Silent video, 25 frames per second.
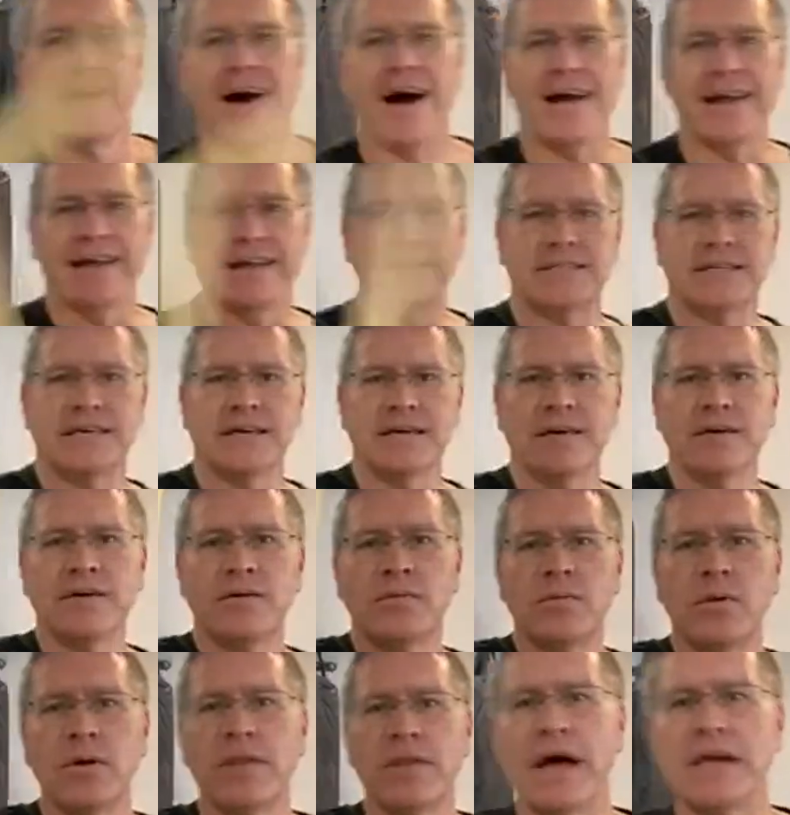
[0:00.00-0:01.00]
Got it.
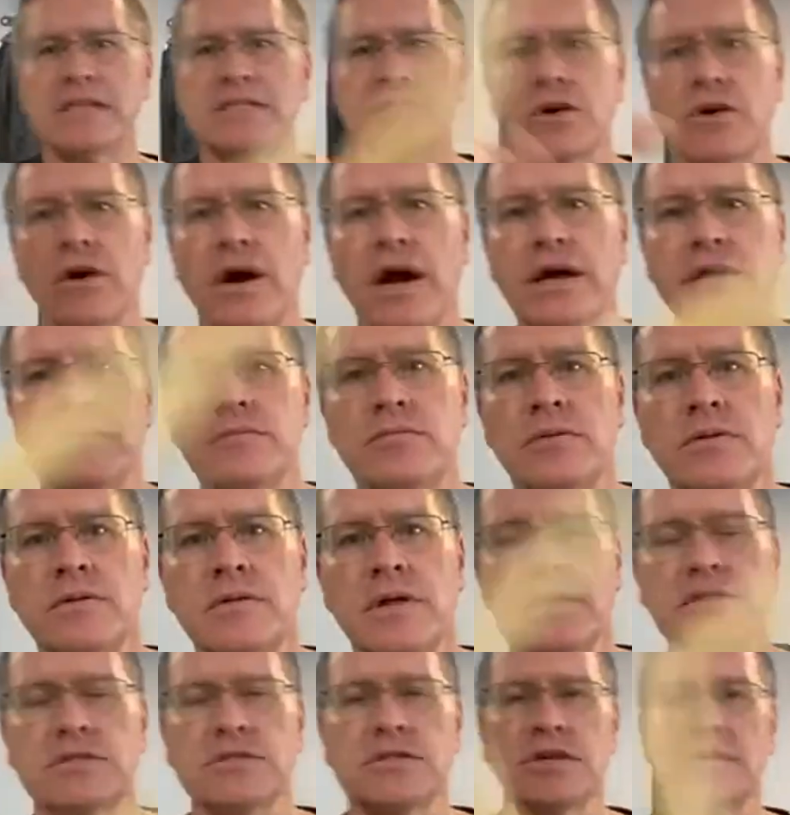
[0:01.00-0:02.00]
Well, that's all right.
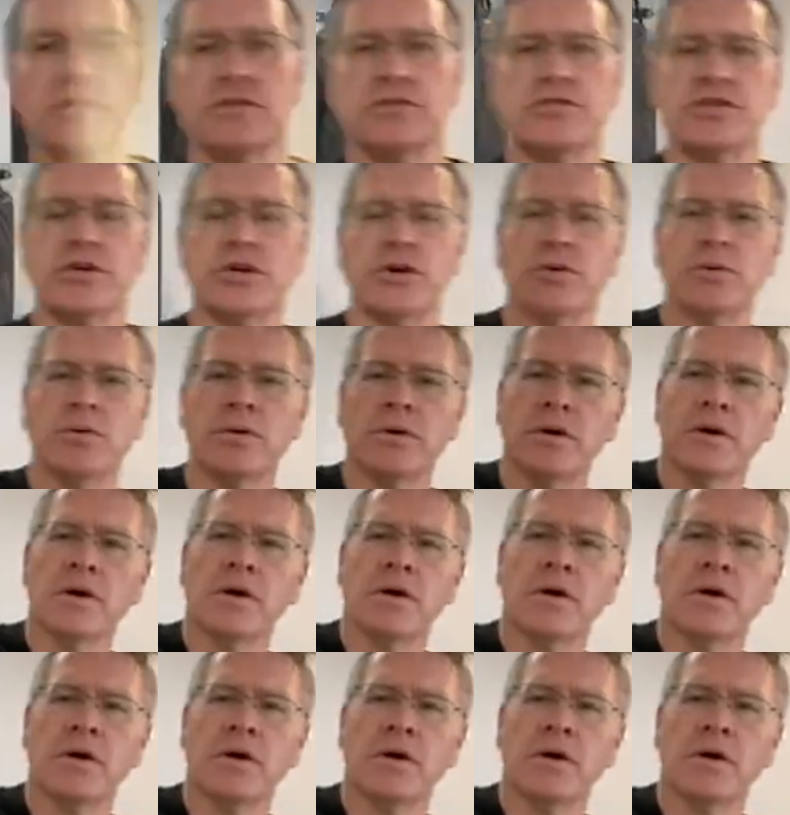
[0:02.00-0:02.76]
That's good too.